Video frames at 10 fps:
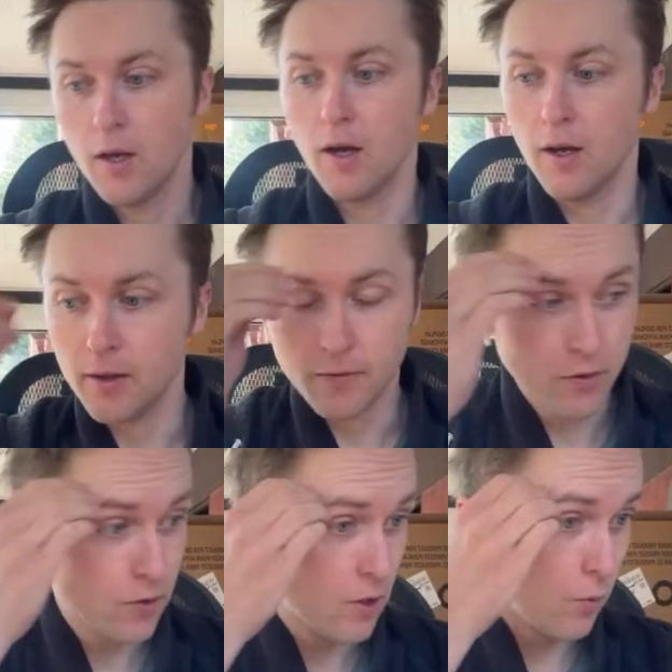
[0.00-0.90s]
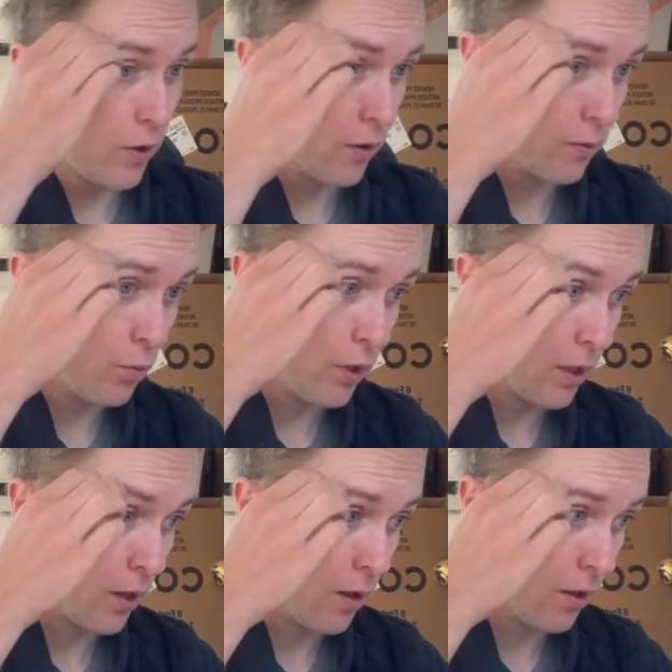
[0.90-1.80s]
the first thing we are
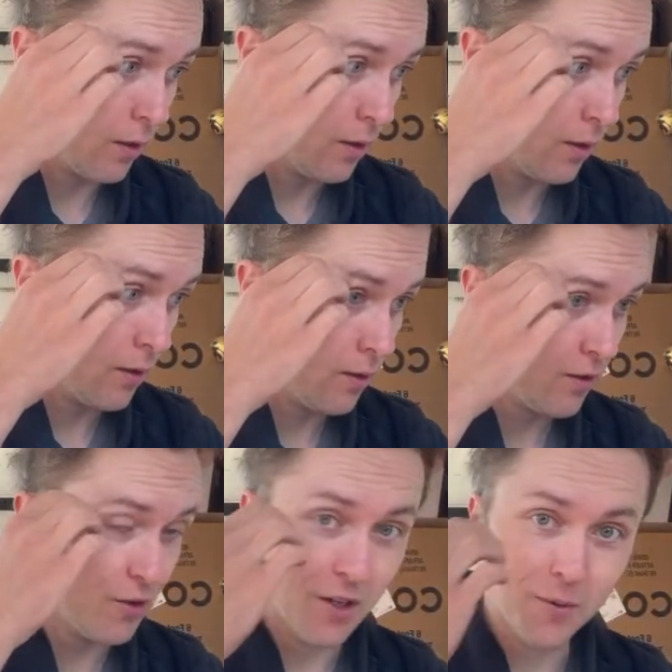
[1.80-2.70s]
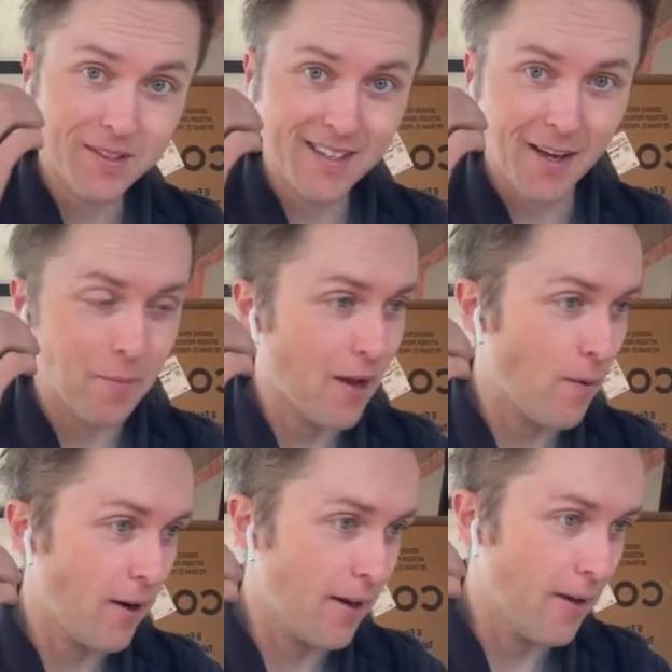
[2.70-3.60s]
putting on, Luna, what's up?
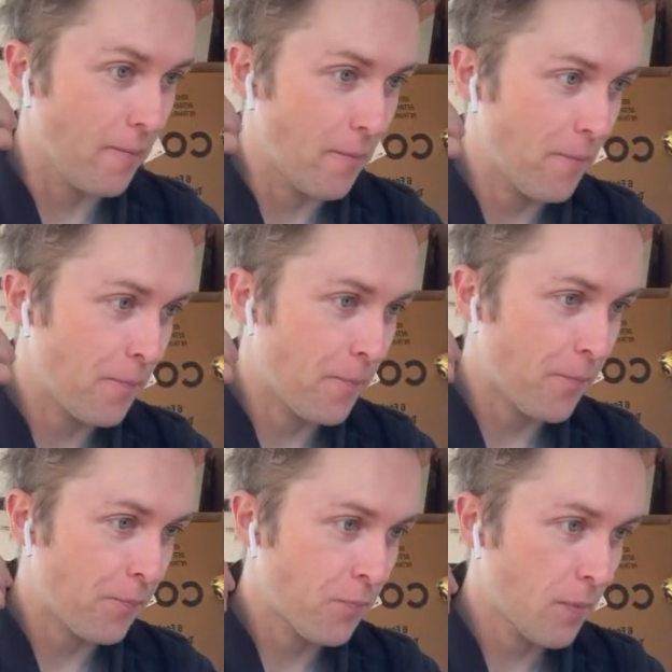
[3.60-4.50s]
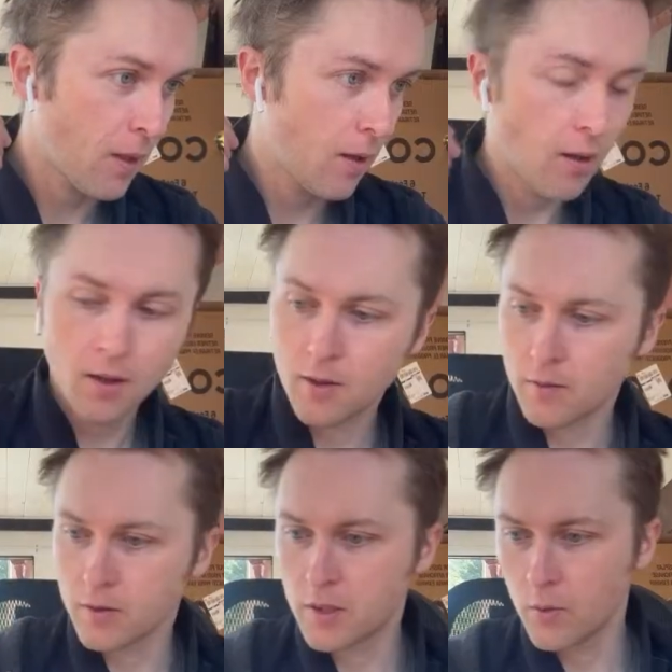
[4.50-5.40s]
How are you?
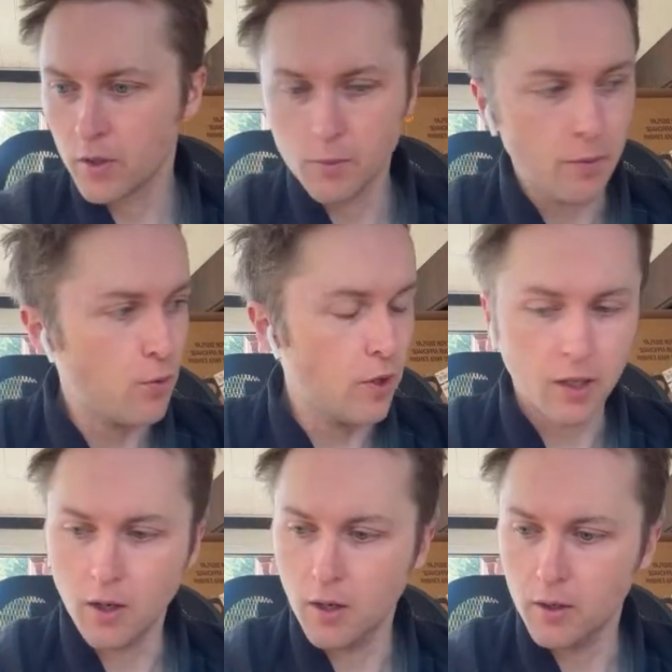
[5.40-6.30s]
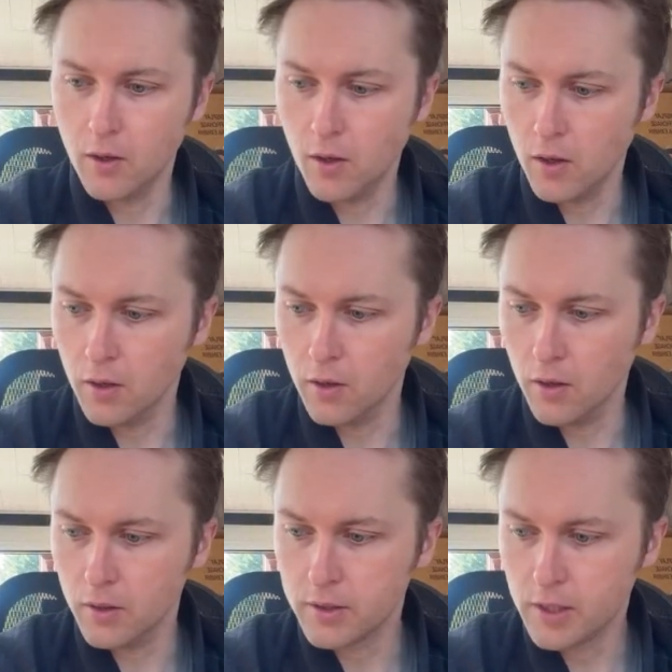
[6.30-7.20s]
The first thing we're gonna be putting on are
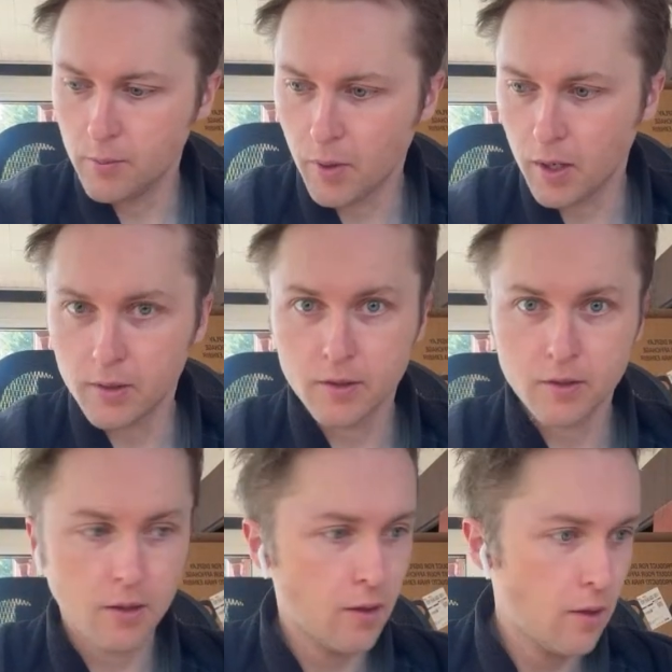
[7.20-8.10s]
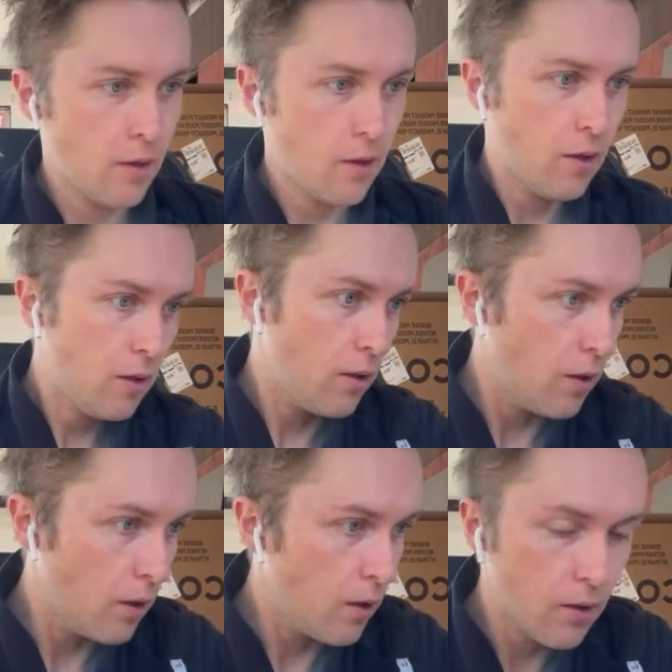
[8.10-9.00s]
our teapots.
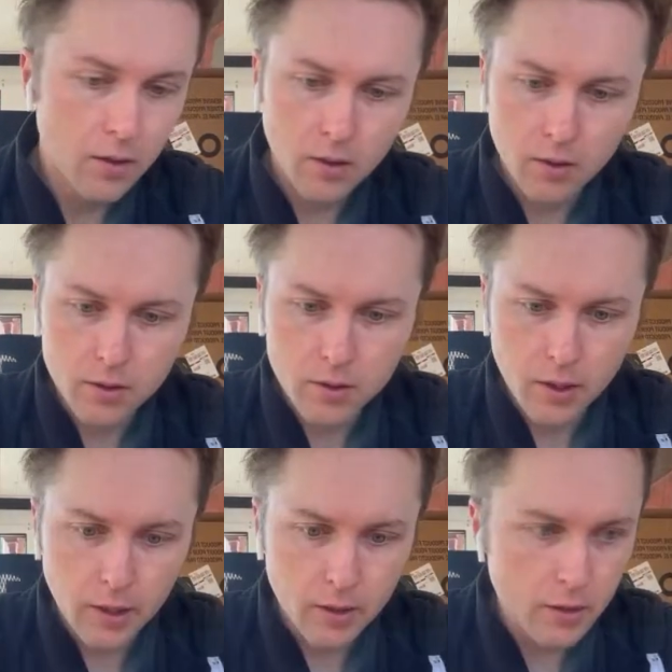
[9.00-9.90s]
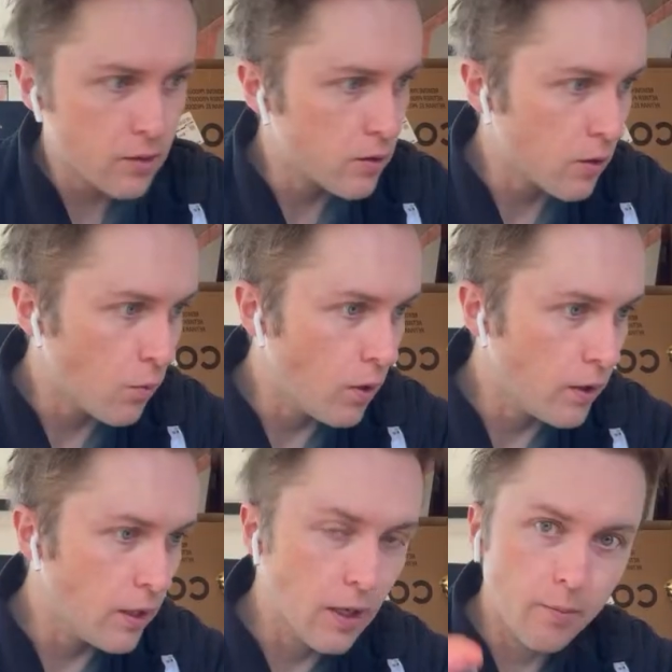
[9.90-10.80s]
It looks like this is the
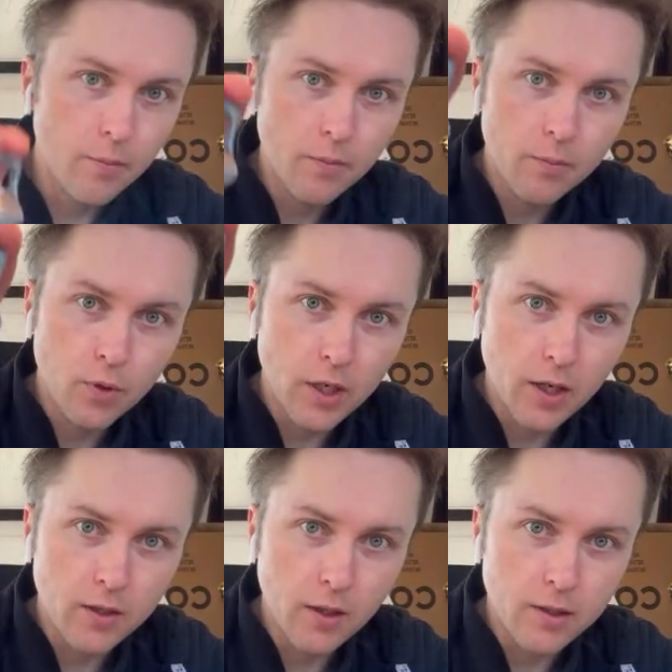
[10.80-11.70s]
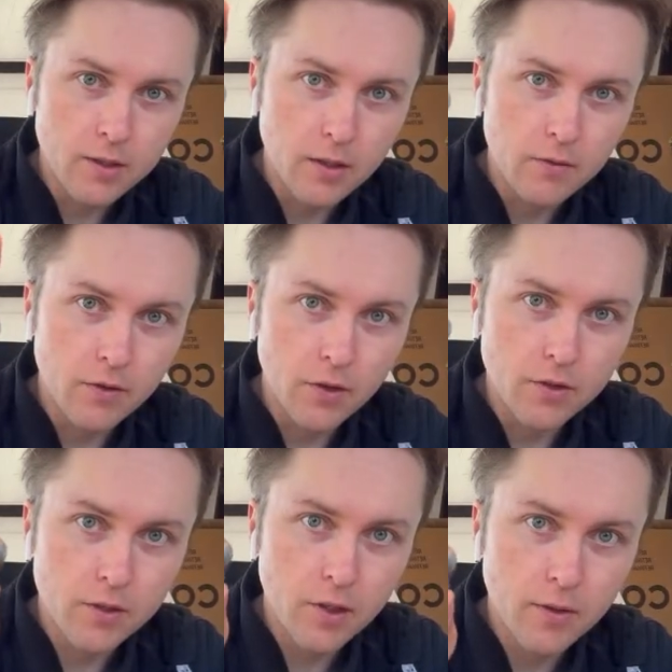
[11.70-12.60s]
one that I'm putting on the listing
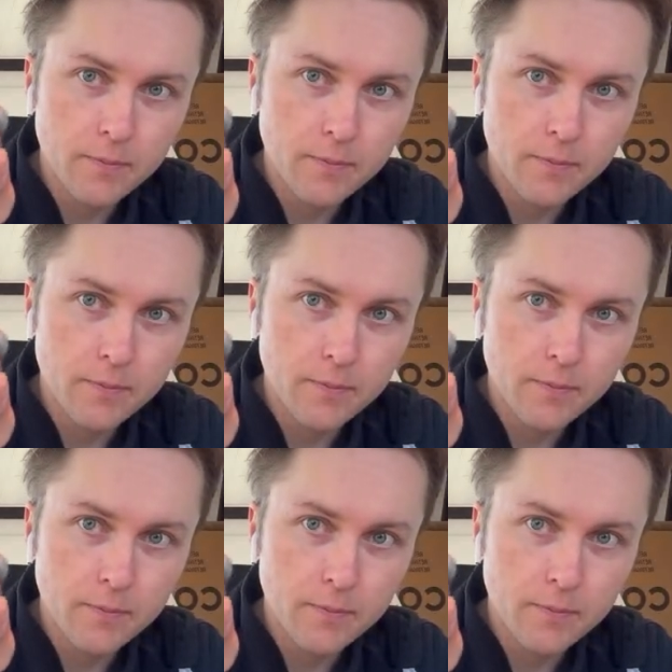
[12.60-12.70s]
first.